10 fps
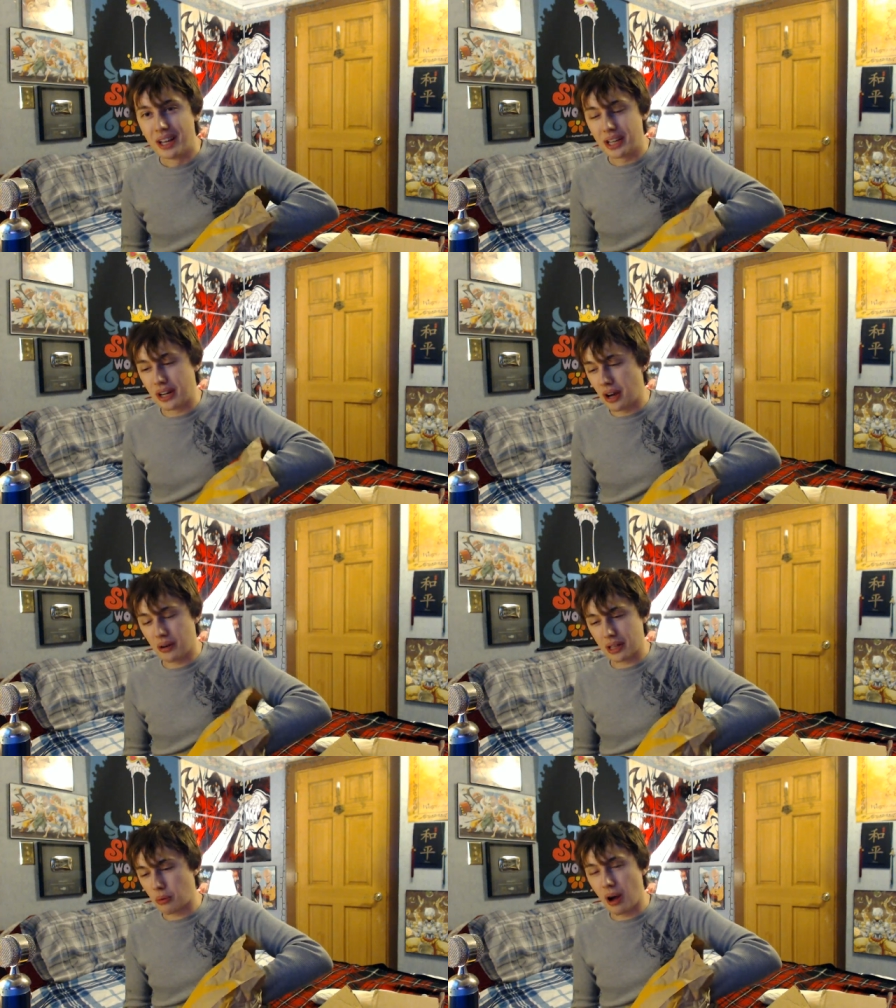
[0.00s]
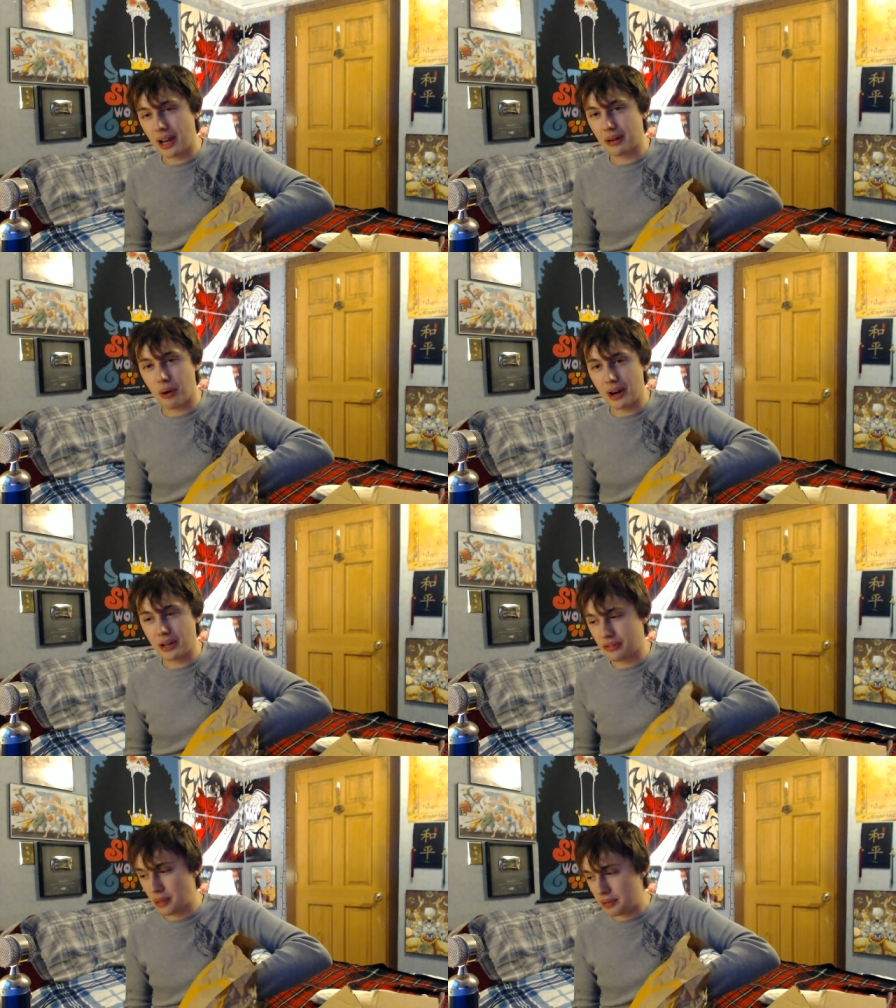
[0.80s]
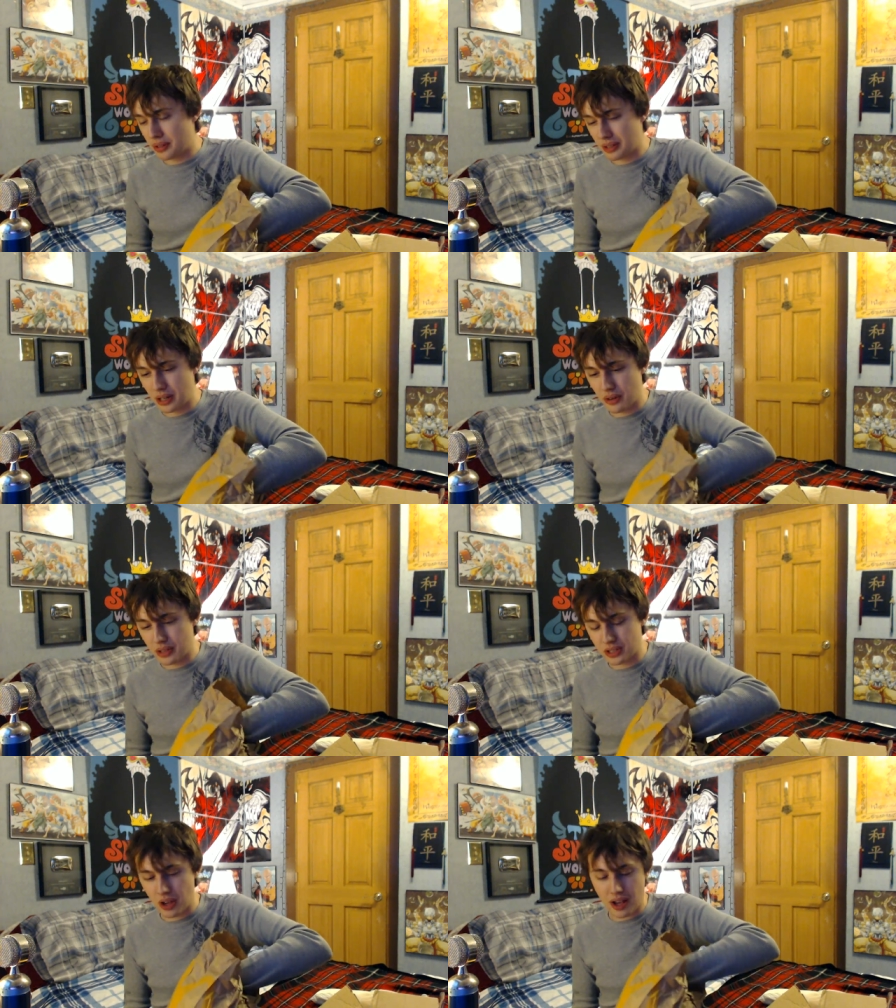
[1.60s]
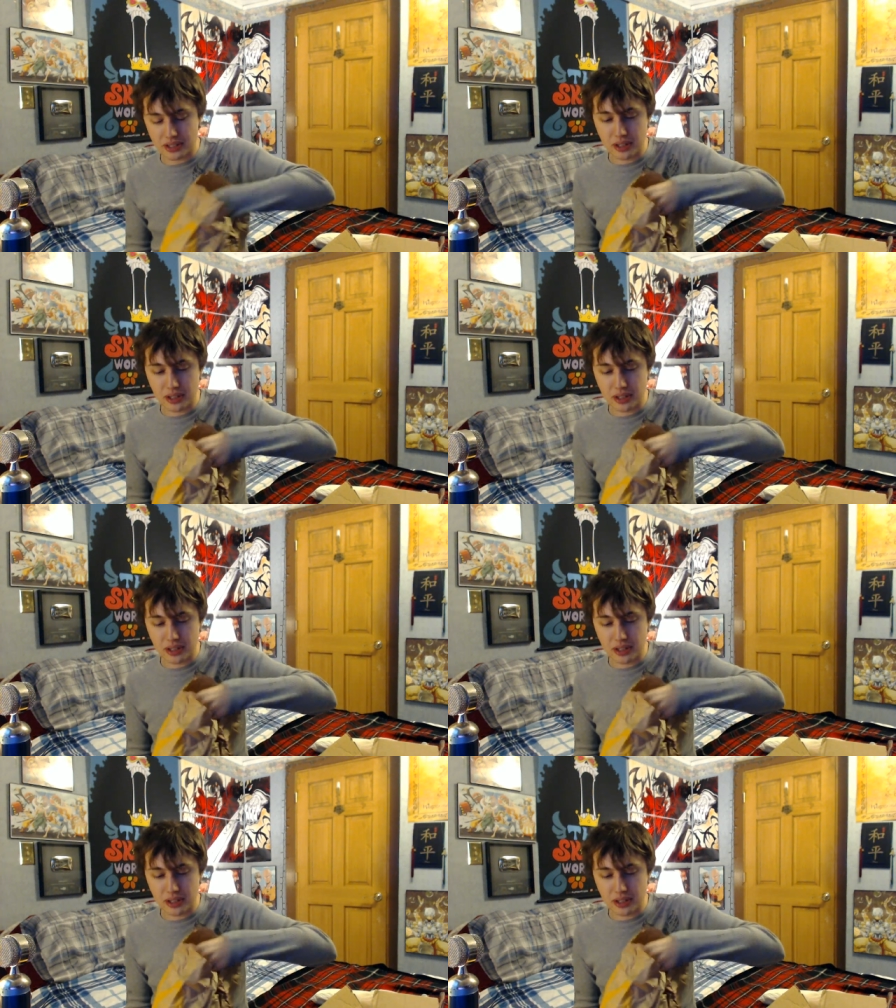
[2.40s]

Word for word: You know, like why why are you flipping your lid over the sauce?